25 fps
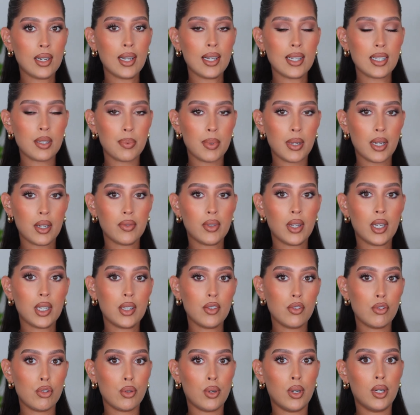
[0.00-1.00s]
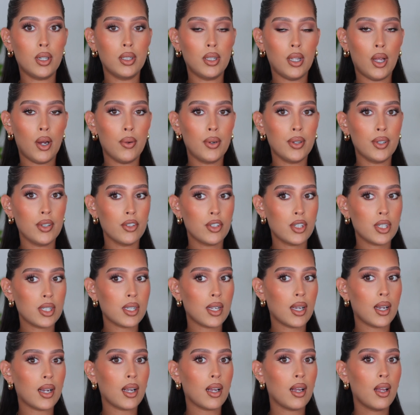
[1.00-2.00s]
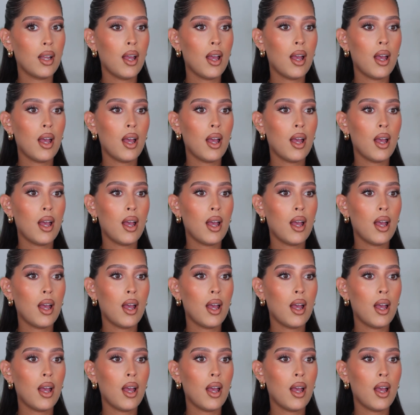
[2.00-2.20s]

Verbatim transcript: an SPF that gives you a glow and you're just like